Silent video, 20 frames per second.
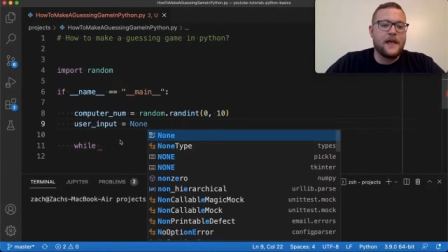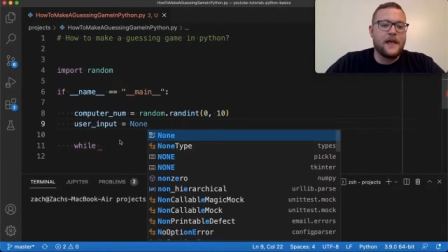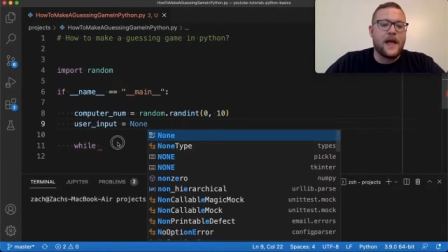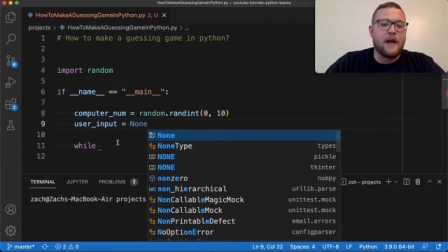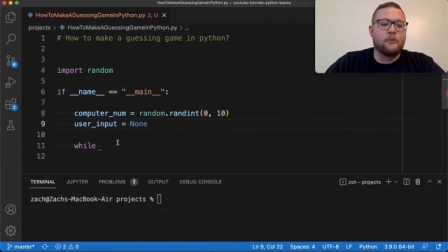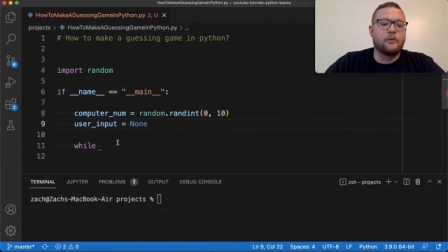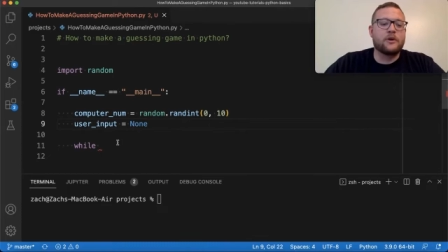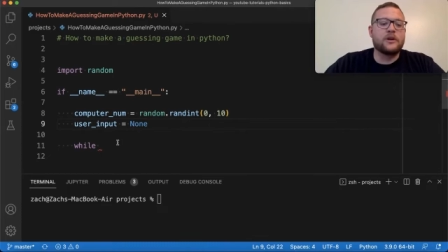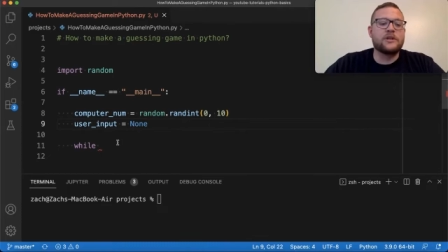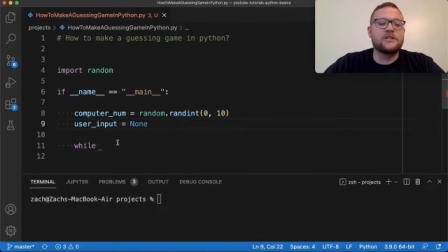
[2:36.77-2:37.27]

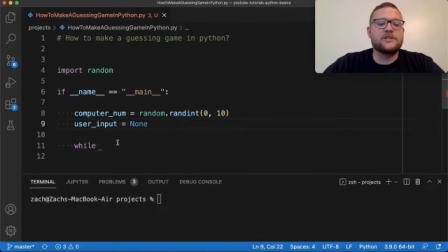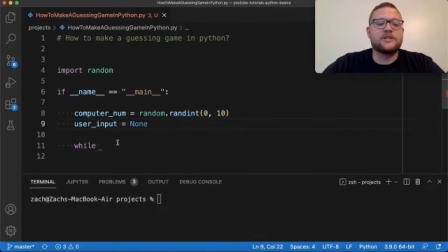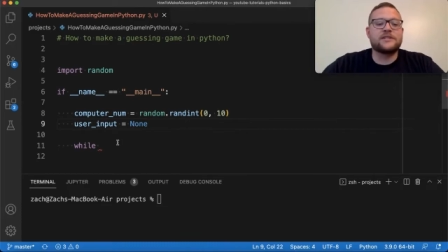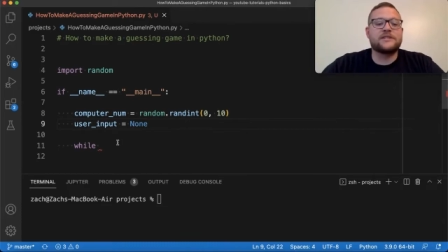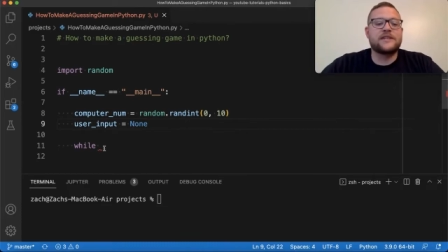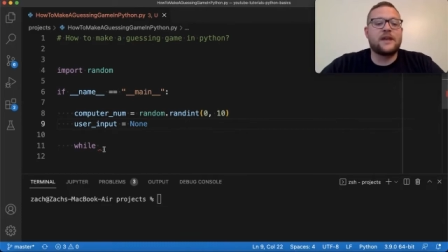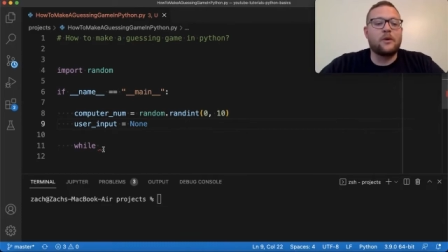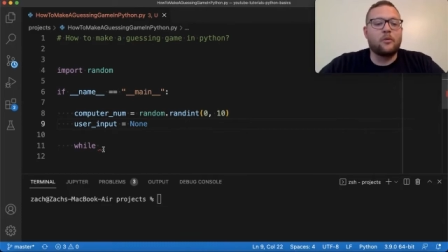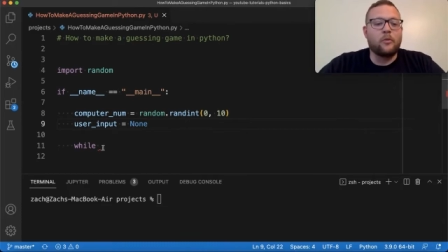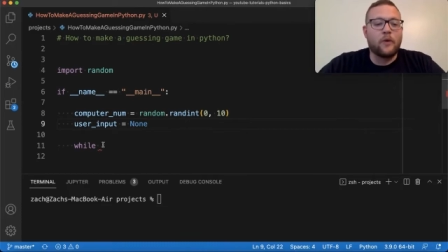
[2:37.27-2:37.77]
And we're just going to
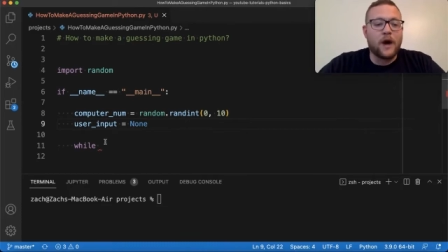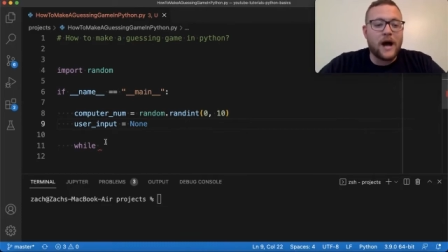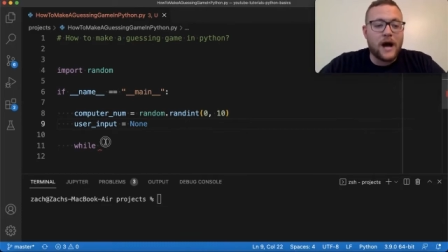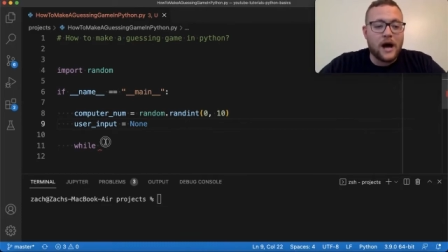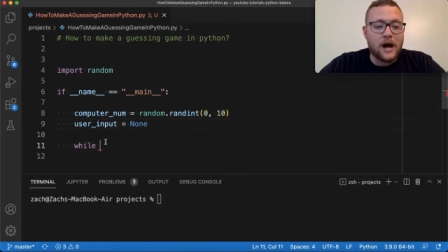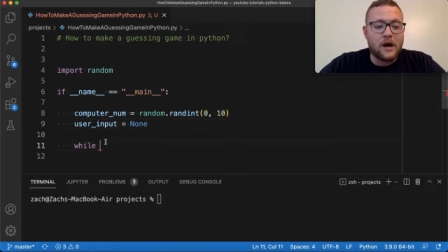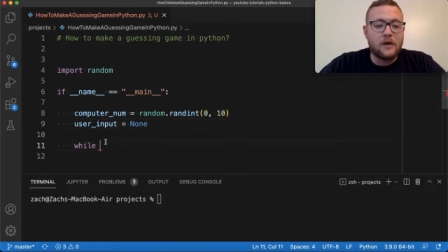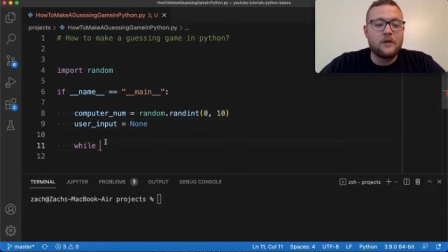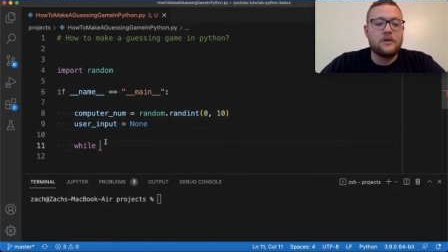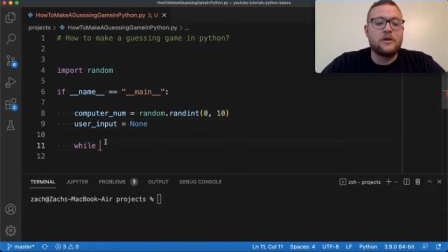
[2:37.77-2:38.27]
say
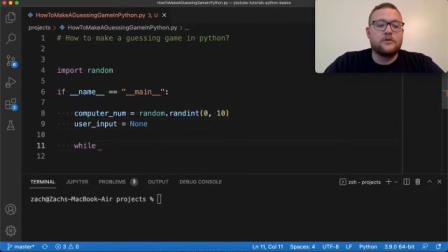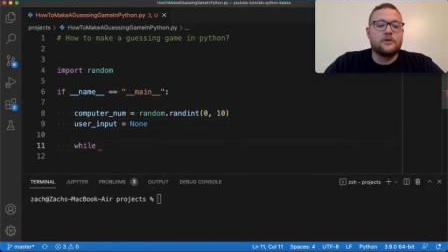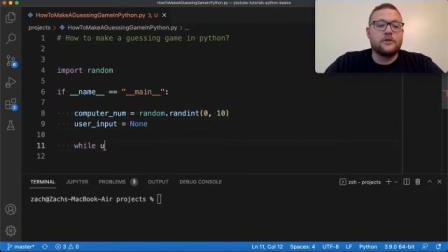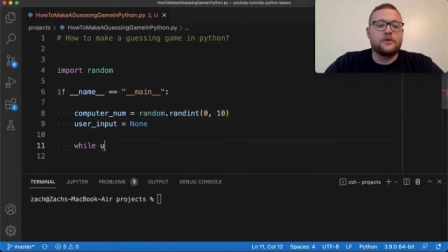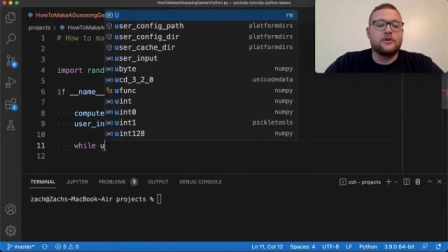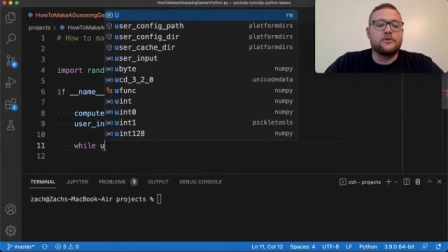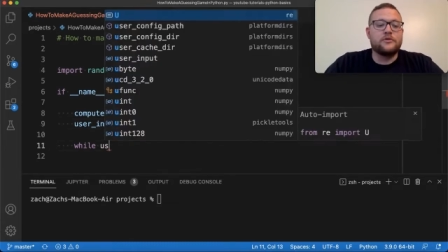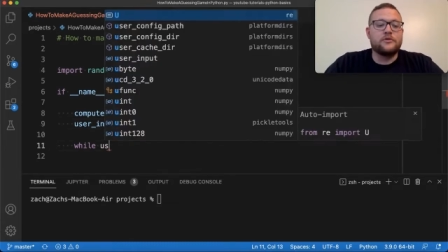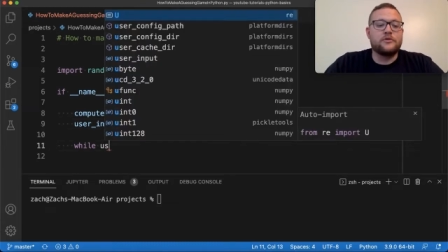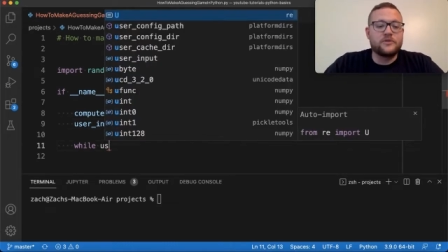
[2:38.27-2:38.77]
while the
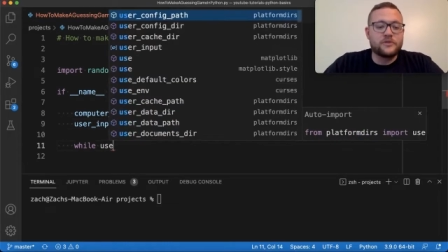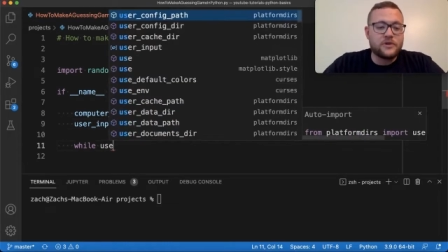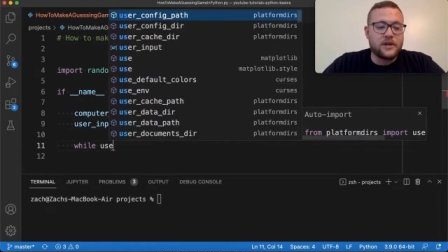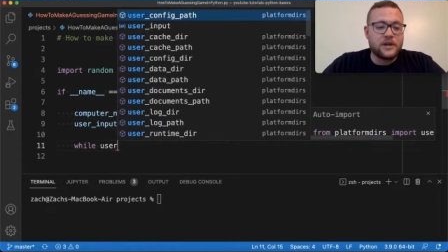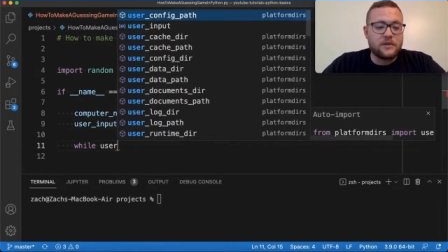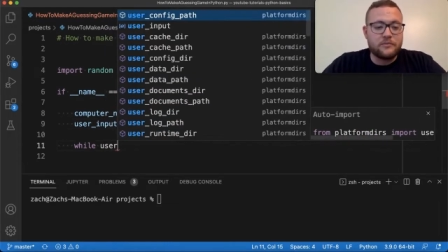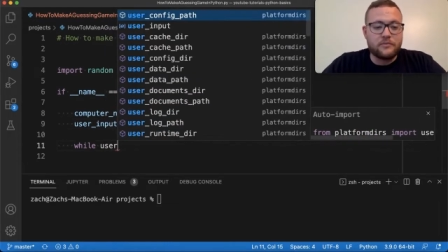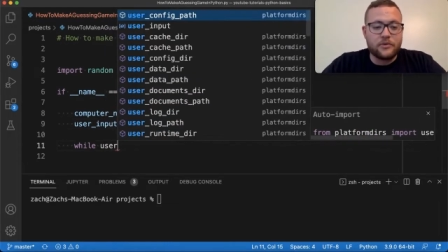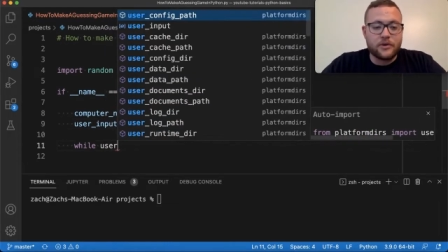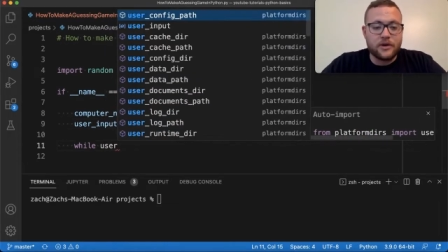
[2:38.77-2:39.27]
user
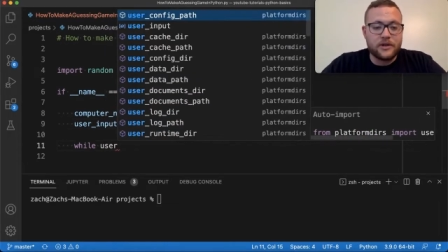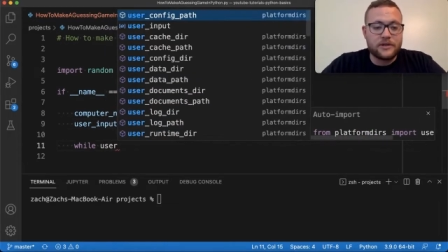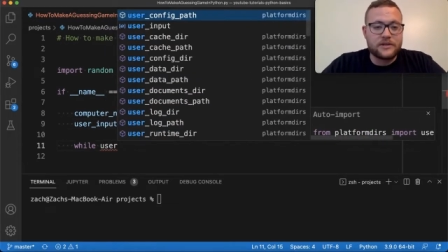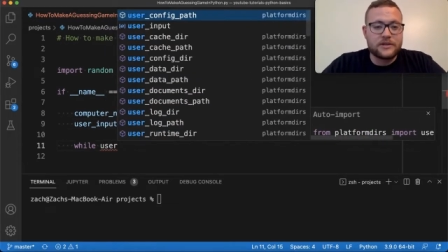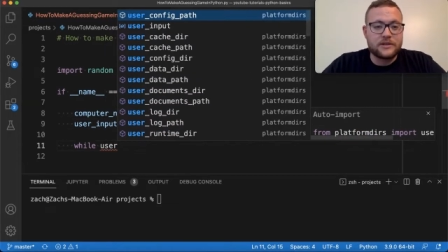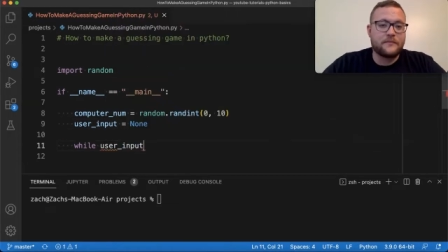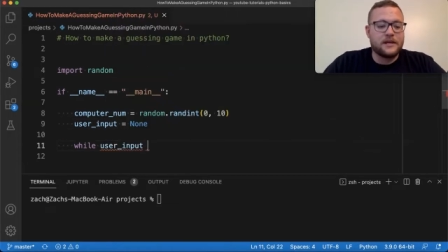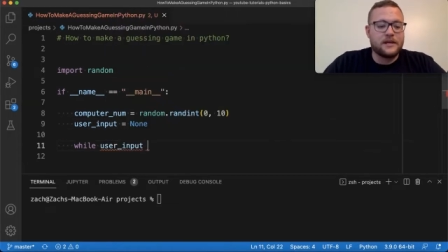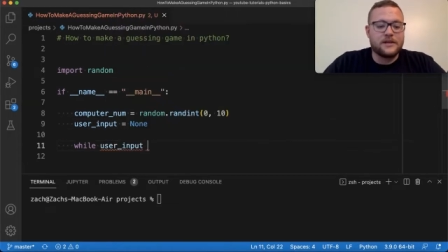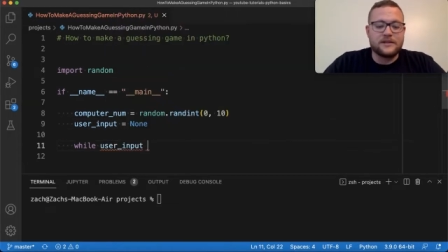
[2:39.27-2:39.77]

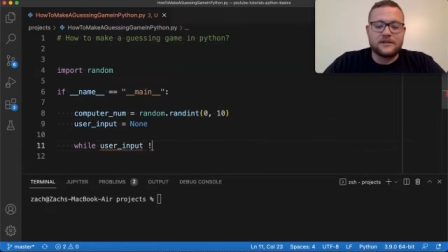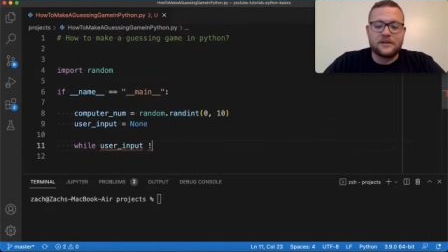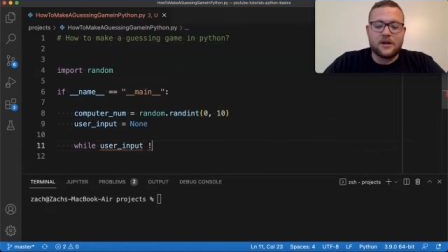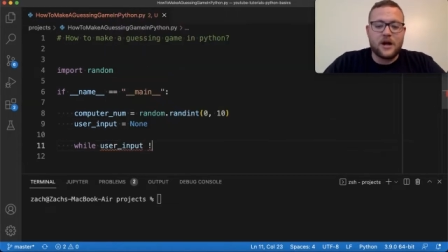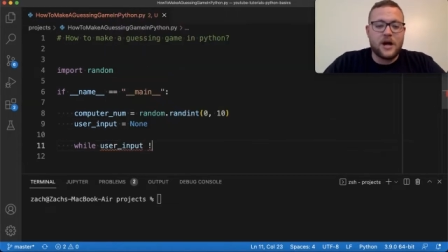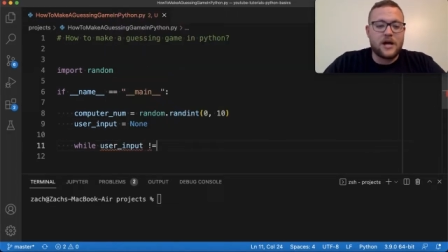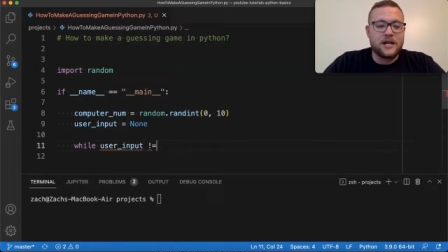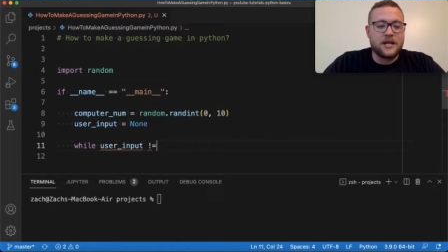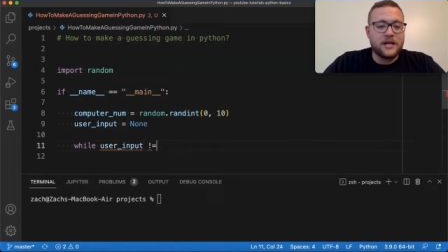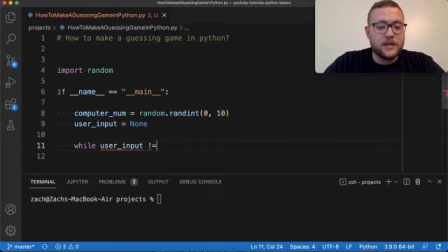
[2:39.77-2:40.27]
input is
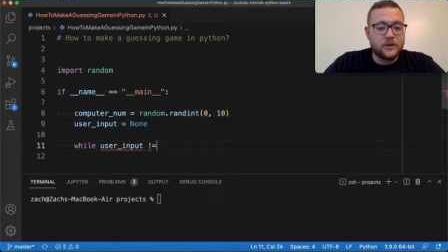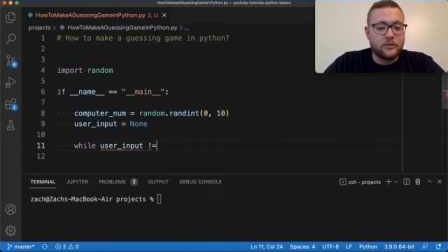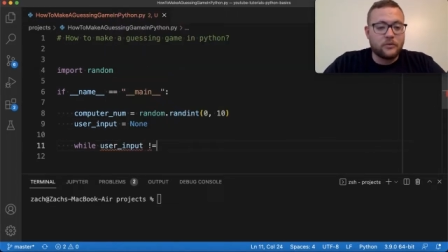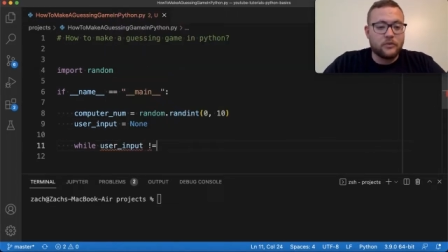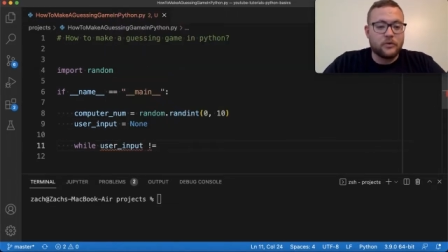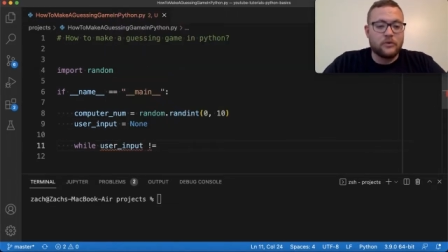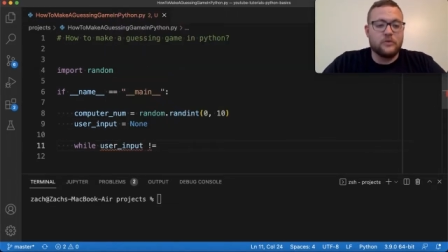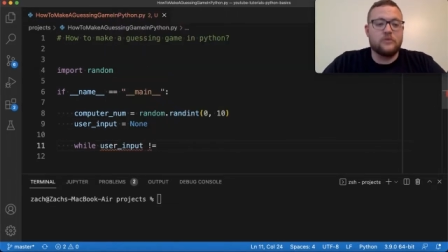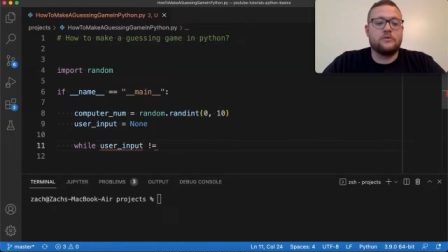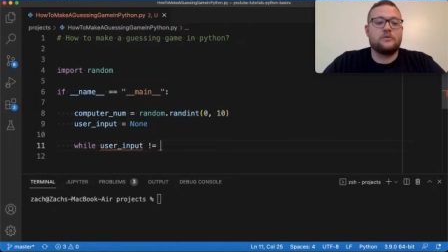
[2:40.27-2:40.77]
not
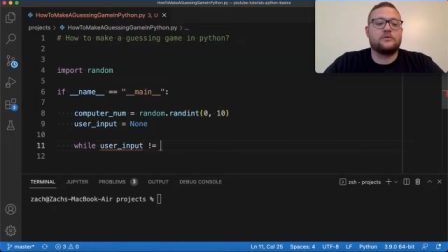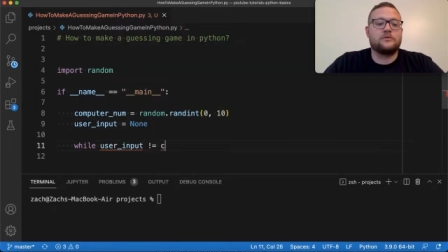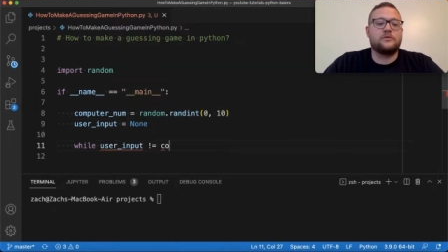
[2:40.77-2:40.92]
equal